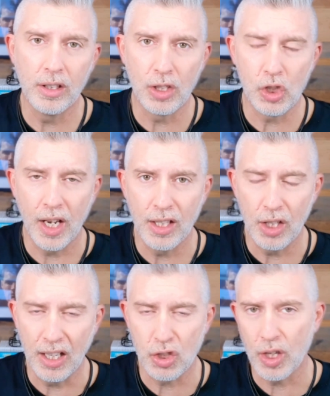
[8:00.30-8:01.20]

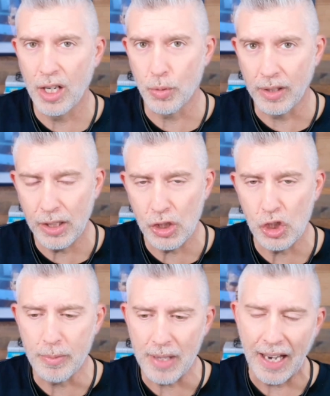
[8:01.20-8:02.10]
to exchange
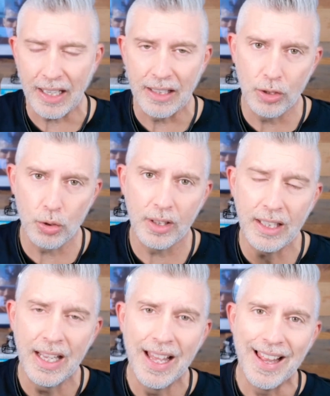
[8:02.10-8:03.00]
relationships, I can
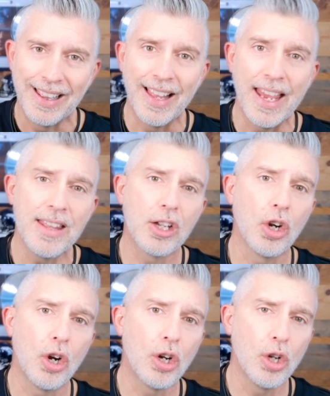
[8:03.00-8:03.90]
literally lay the
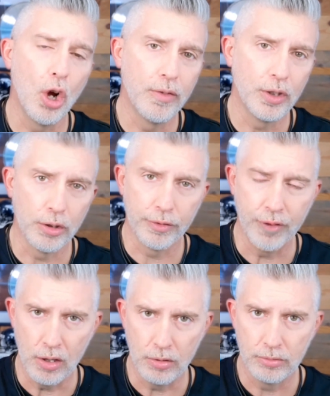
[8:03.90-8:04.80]
card over your
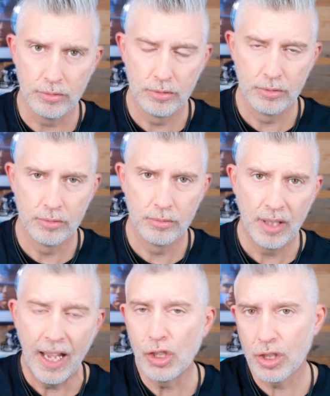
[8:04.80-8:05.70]
phone,
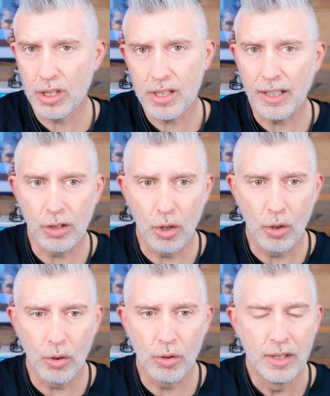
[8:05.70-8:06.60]
and just like the
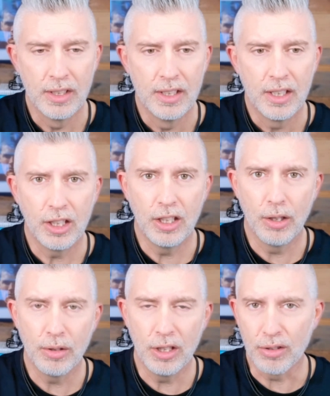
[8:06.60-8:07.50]
whole
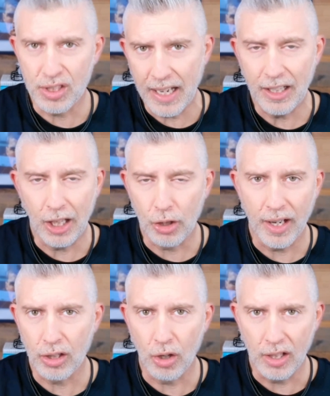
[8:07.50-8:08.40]
scanning a
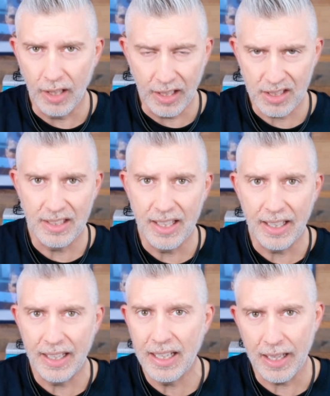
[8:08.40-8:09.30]
credit card does today
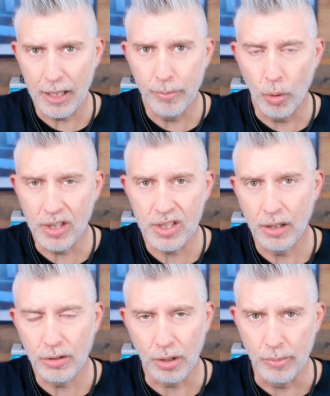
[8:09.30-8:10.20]
at any kind of point of
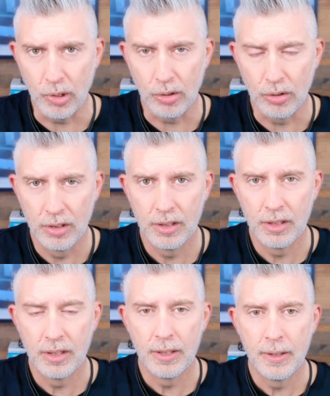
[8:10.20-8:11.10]
sale terminal,
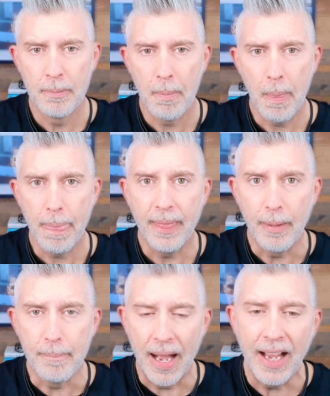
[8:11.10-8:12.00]

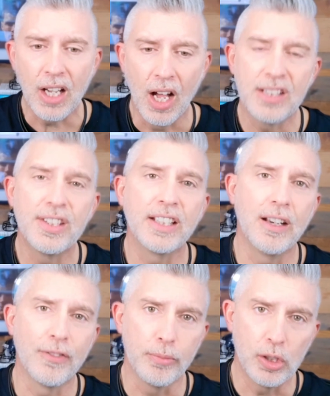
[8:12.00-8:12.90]
my contact
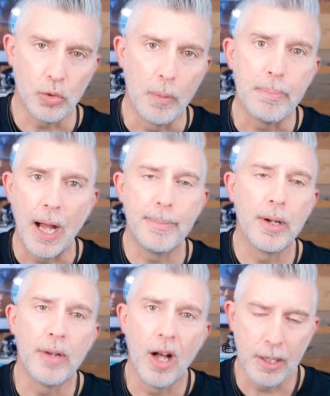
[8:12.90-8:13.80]
information will pop
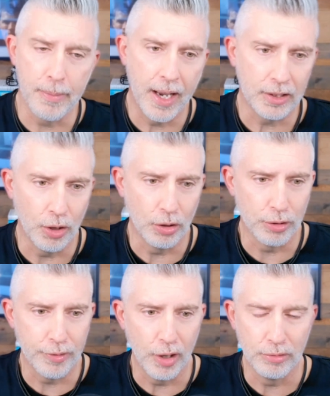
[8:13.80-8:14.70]
up automatically on
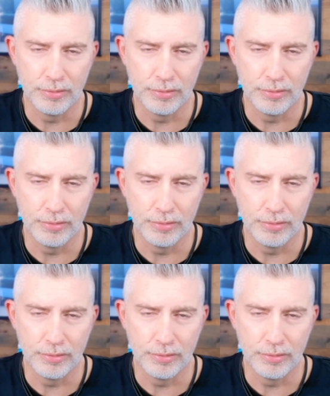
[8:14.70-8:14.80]
your phone.